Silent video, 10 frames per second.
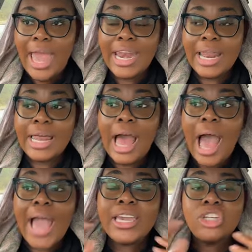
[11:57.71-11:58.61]
and
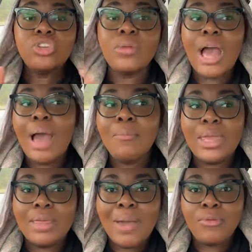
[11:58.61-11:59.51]
I kid you not, I'm
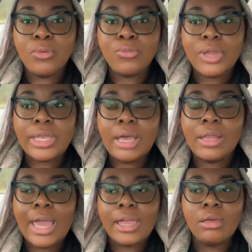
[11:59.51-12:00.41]
in my room freaking
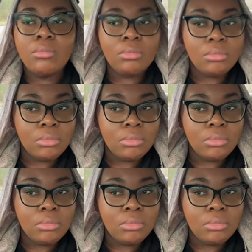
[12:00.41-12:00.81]
out like,